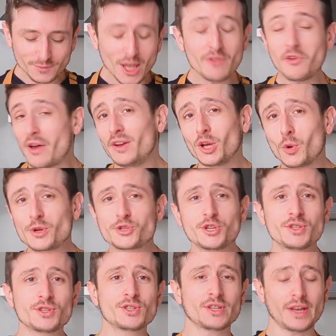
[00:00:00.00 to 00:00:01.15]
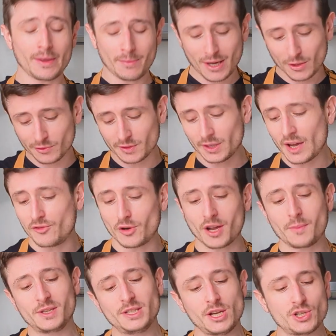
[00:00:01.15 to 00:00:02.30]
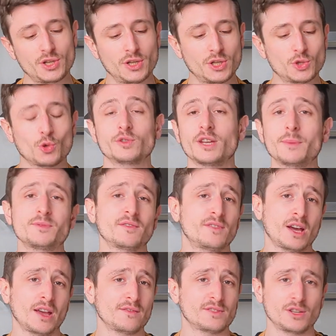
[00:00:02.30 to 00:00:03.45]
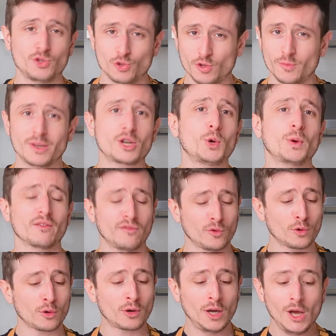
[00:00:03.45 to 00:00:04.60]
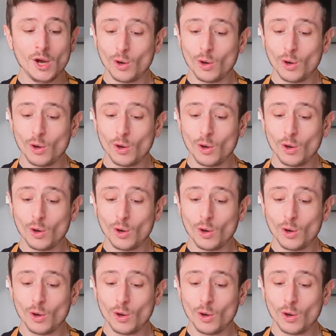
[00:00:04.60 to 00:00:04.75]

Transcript: If you have any questions about knife recommendations or types of knives that you should be going for,